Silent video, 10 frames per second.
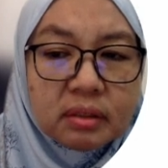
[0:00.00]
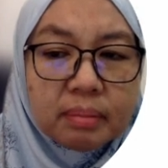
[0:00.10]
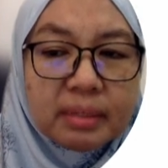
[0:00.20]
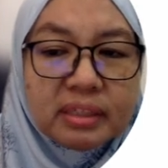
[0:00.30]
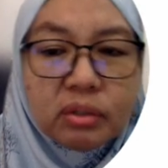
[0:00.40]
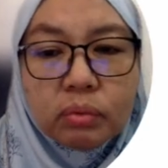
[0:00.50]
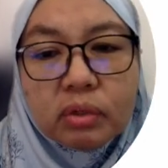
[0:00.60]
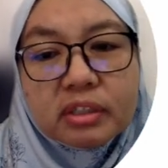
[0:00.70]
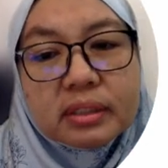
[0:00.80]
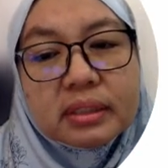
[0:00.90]
Maslow
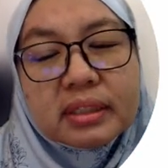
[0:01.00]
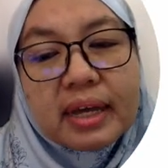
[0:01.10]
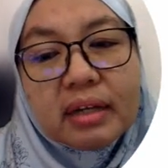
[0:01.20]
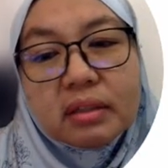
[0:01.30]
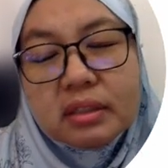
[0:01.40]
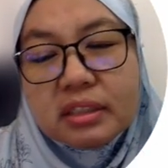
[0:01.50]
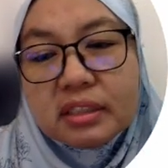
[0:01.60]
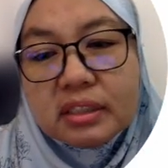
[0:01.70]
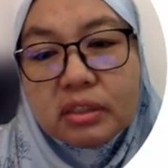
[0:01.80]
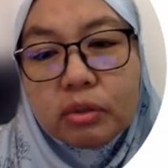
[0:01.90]
was the
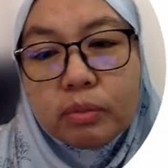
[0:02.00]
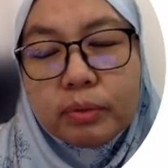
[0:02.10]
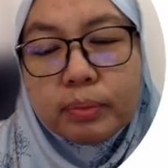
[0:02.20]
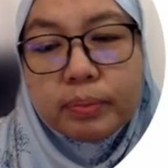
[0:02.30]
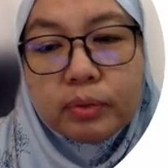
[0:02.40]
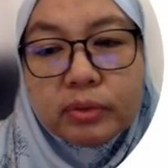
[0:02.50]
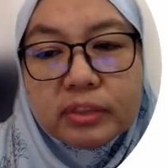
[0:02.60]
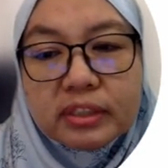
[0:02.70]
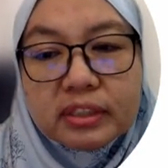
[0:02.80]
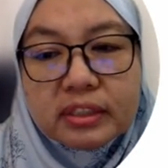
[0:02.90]
psychologist who
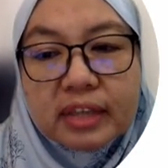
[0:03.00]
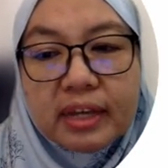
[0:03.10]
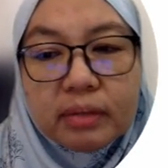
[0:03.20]
proposed that